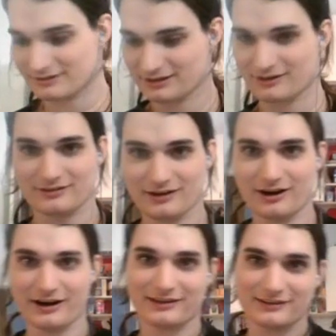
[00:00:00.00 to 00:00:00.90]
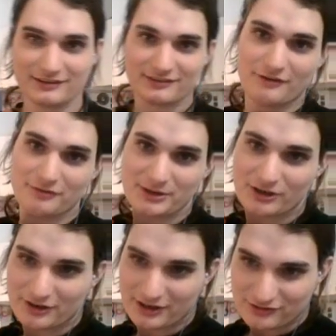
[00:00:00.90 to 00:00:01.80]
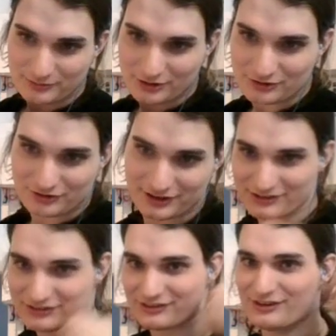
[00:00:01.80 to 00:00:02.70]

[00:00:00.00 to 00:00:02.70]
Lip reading: Here, alright, it's time for me to go get some groceries.